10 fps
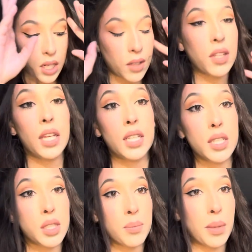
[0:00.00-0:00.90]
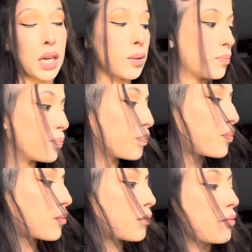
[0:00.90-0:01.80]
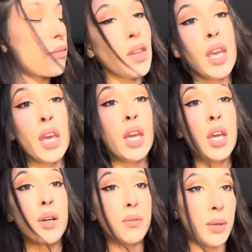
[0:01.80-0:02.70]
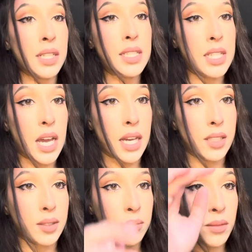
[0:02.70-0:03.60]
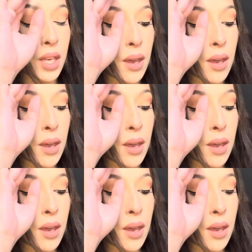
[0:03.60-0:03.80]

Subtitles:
gonna leave it like this. But one time,